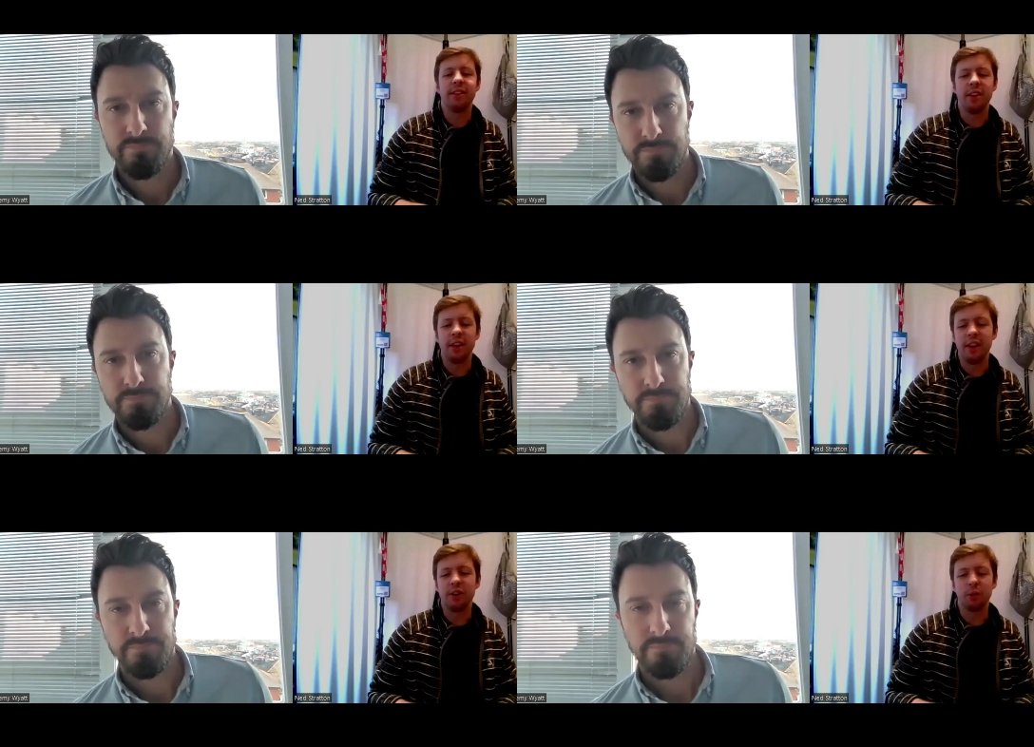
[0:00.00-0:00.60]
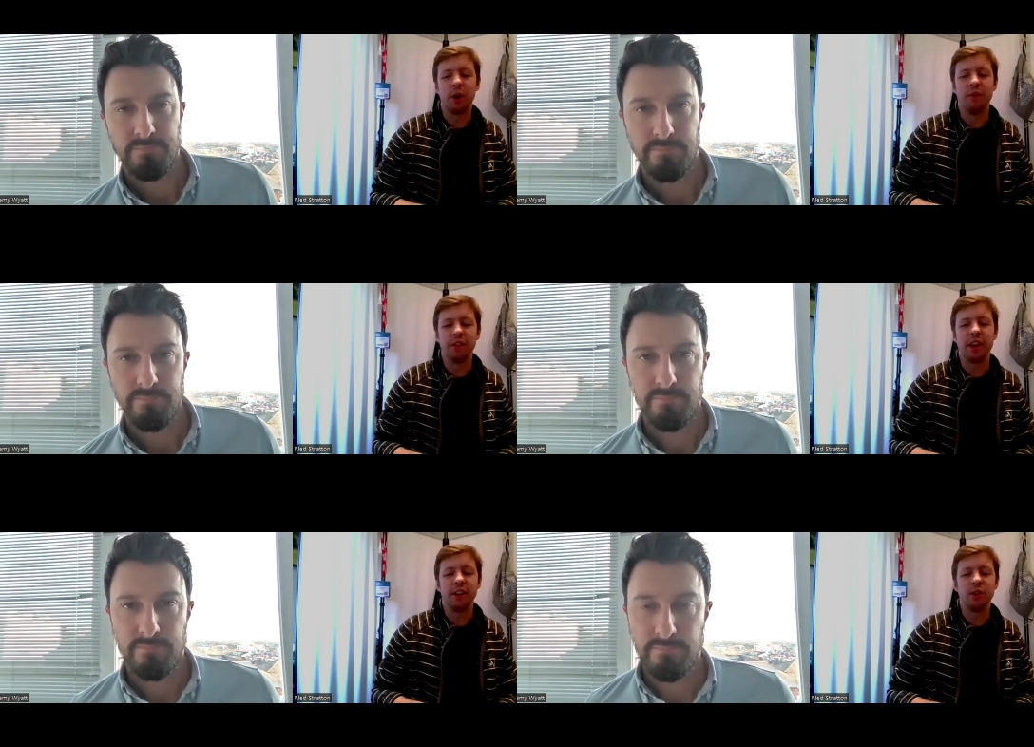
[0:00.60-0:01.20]
Speaker 1: to the initial
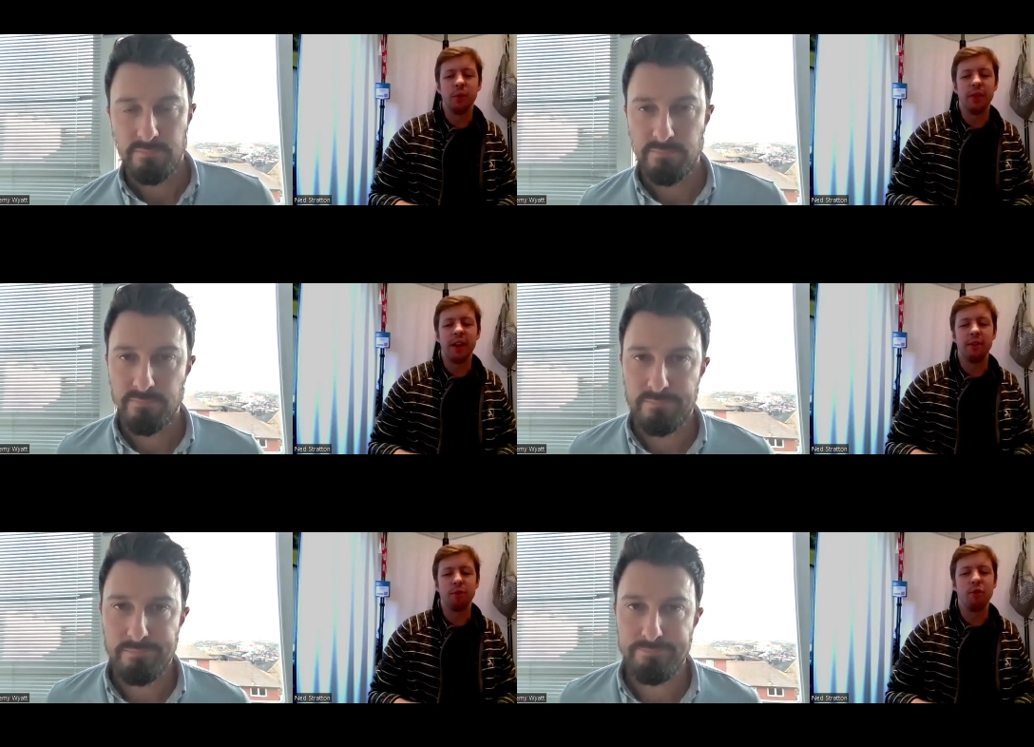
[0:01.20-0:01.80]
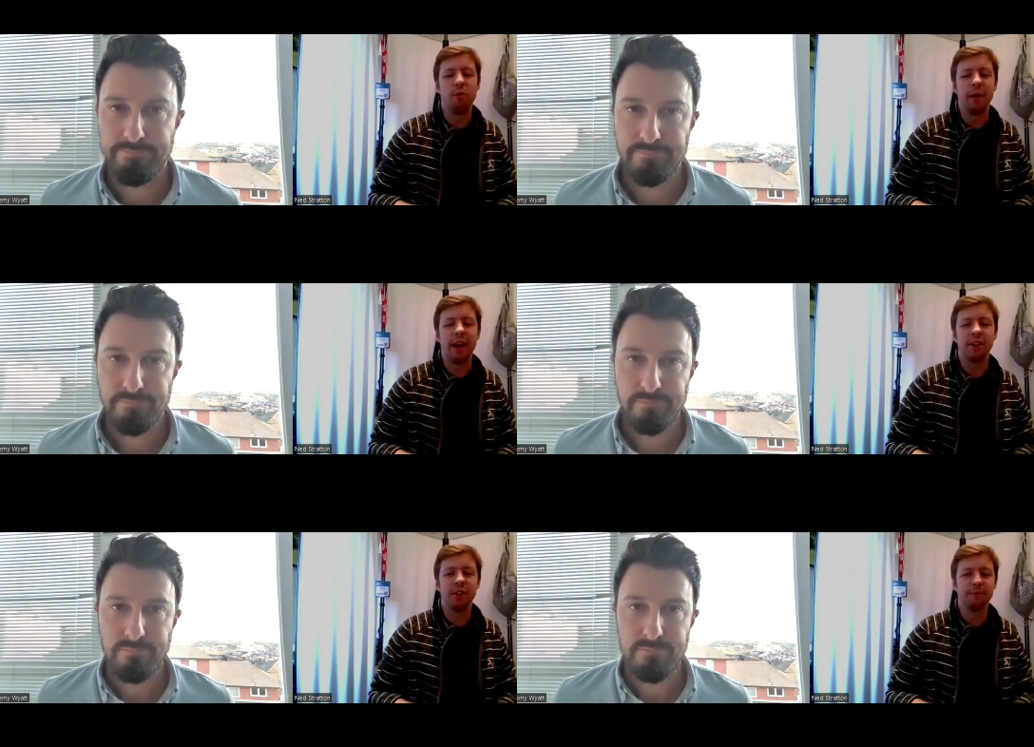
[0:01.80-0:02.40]
conversation with a
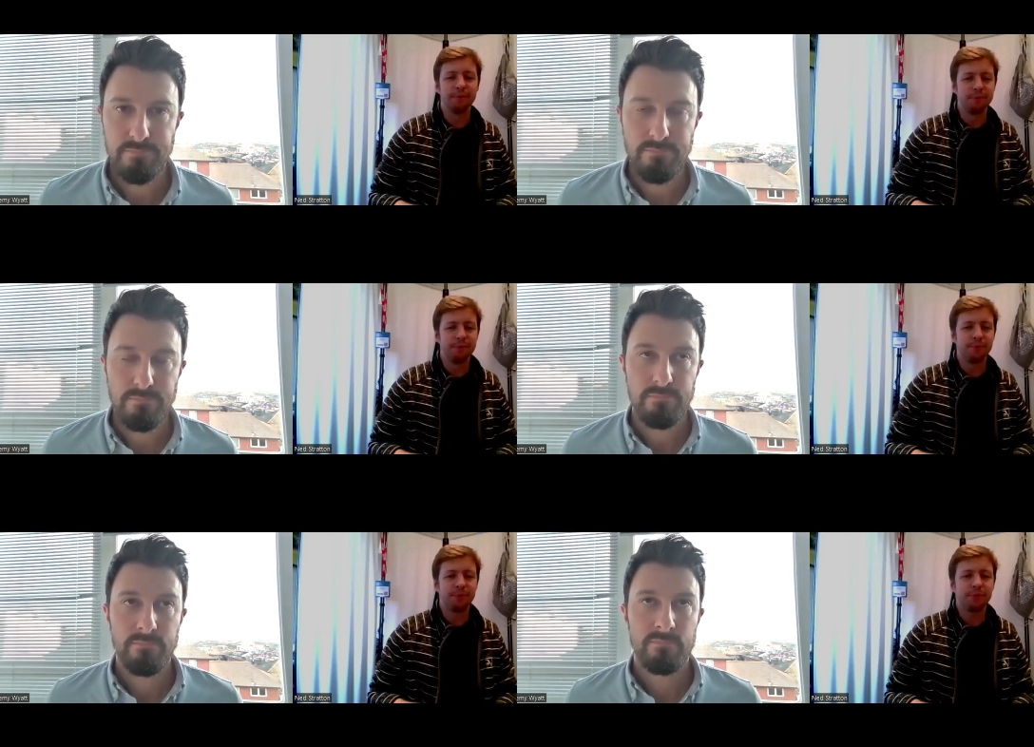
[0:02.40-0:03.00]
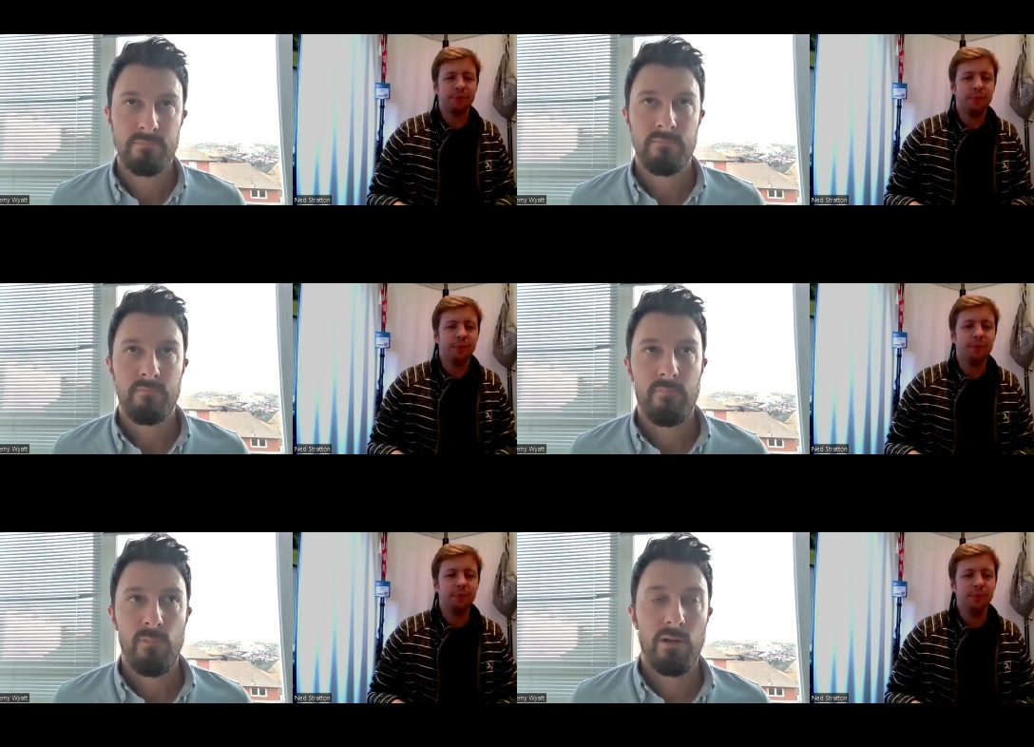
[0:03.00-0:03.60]
recruitment agent?
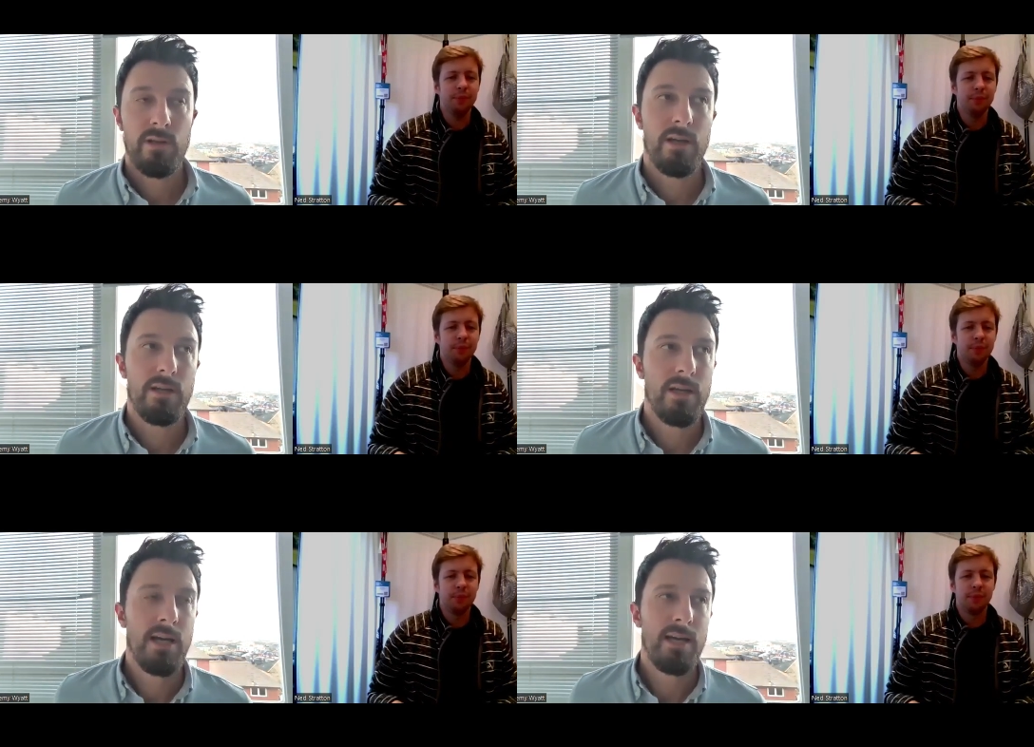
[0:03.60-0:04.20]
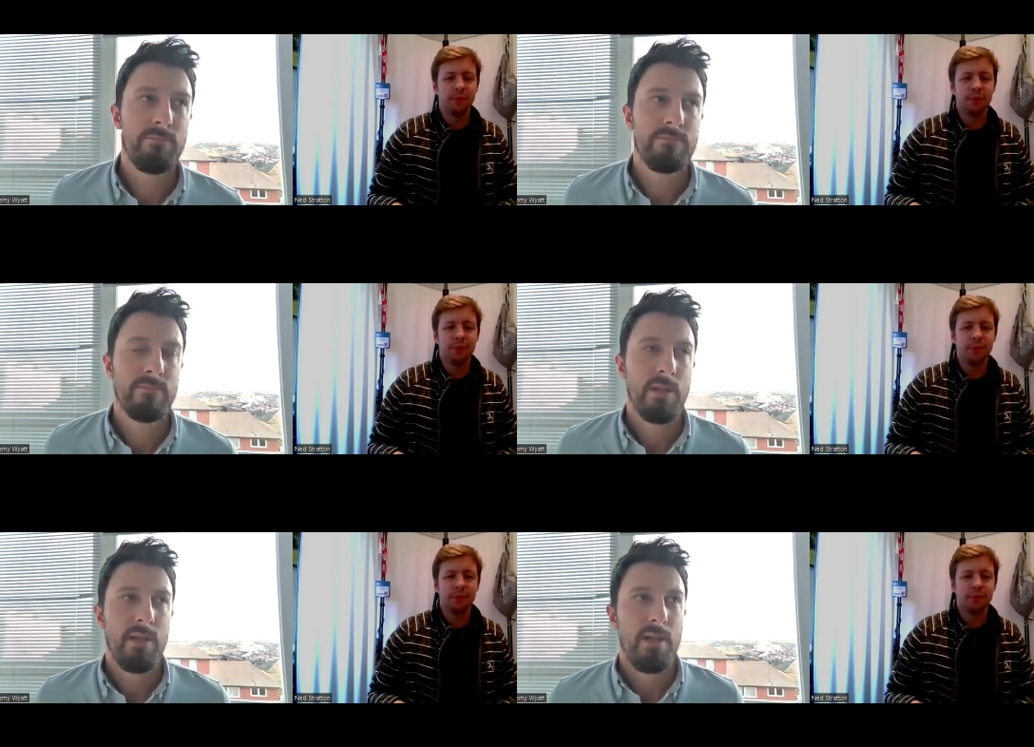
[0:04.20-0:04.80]
Speaker 2: Okay. Um,
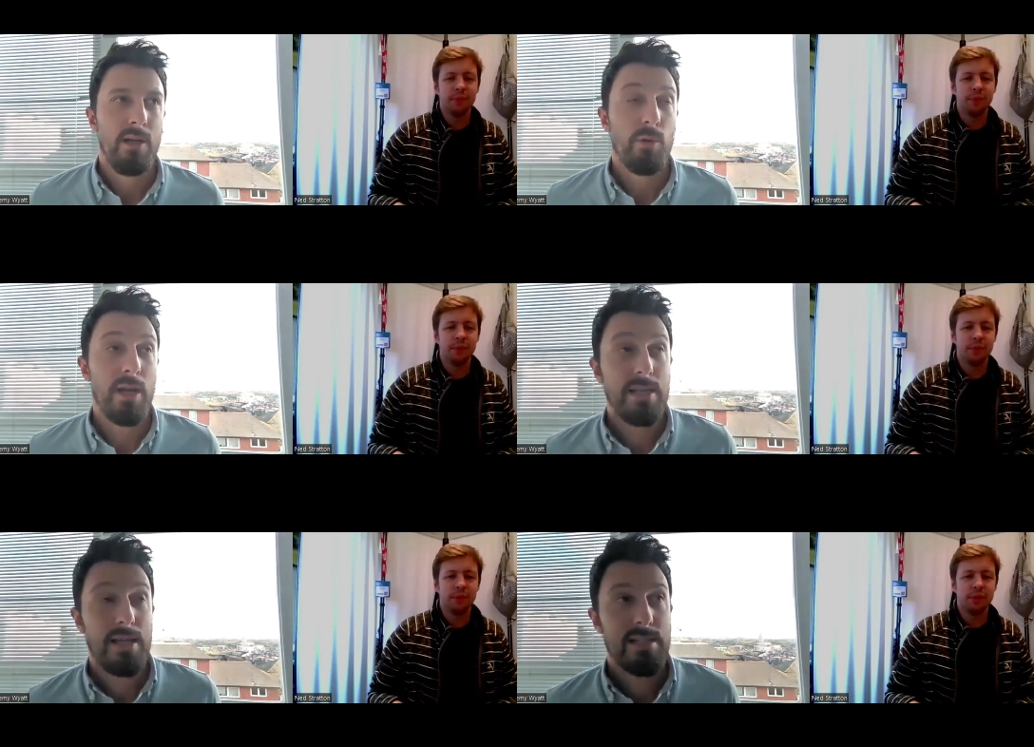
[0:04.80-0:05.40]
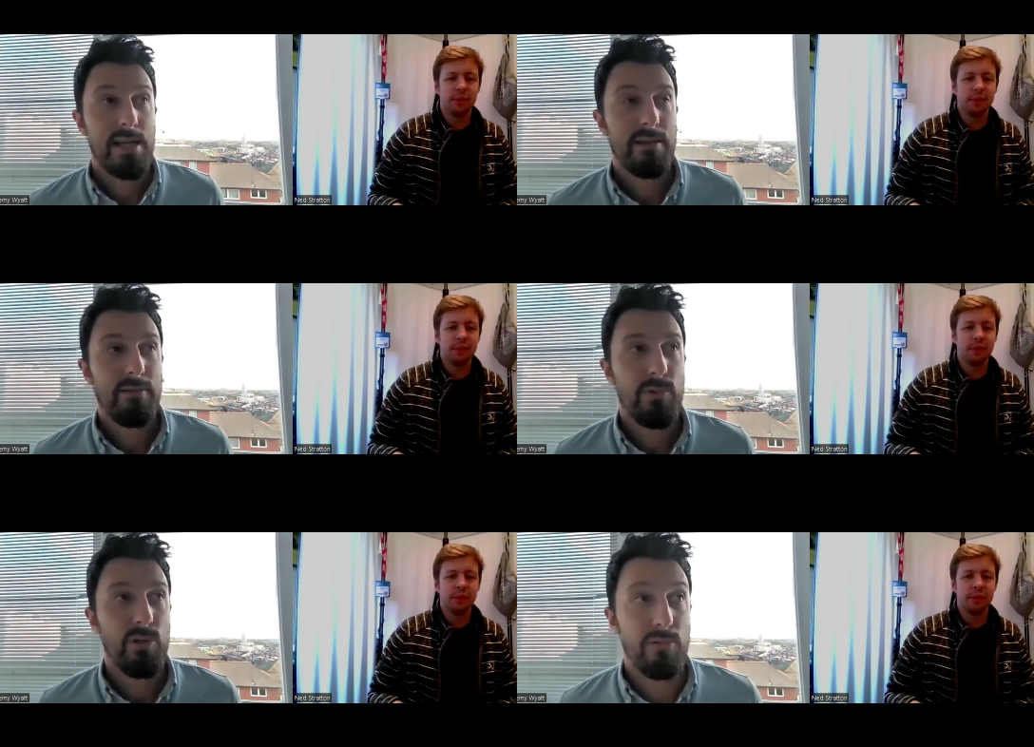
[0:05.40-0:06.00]
well, let, us take
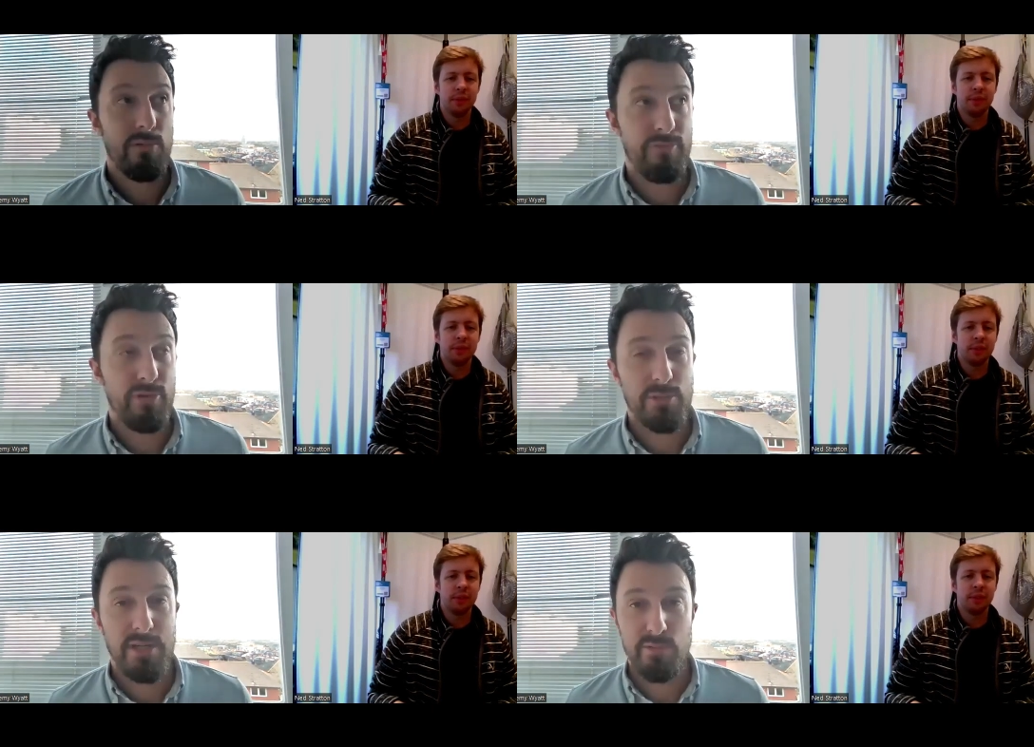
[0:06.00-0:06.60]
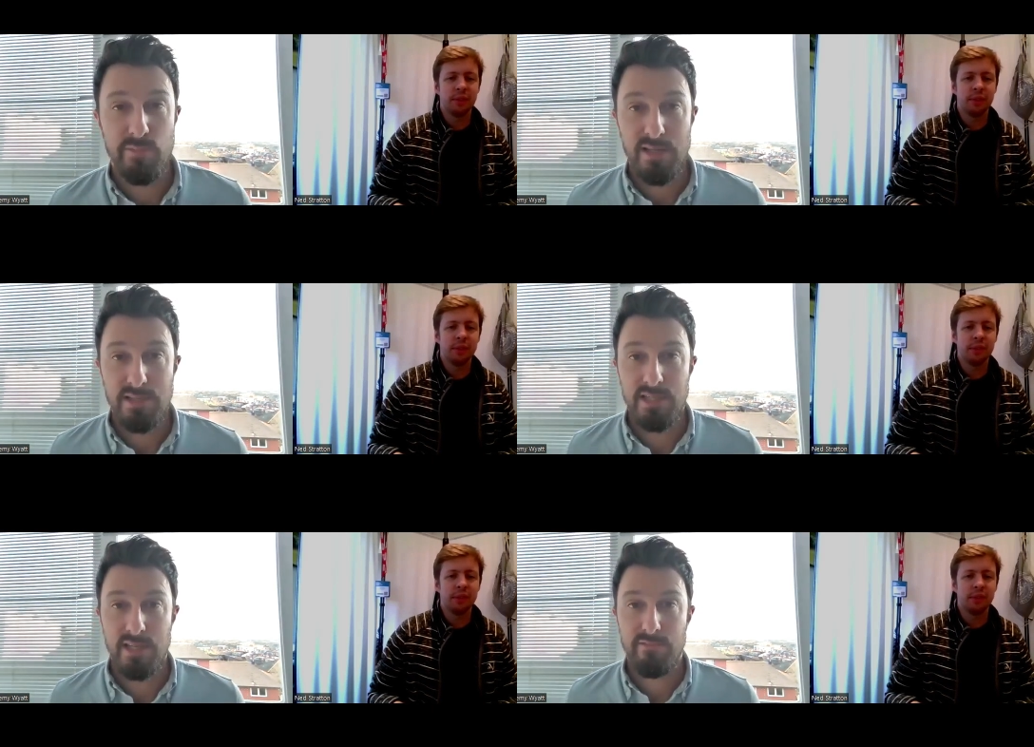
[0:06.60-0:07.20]
the your, your first question was about
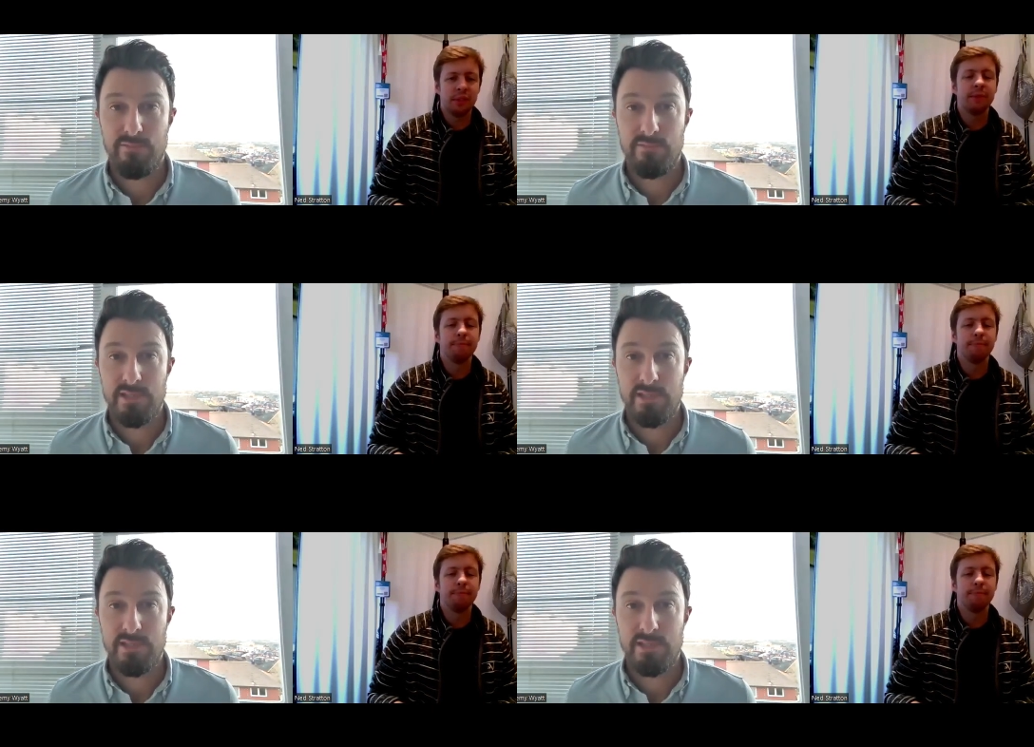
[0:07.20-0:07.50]
C,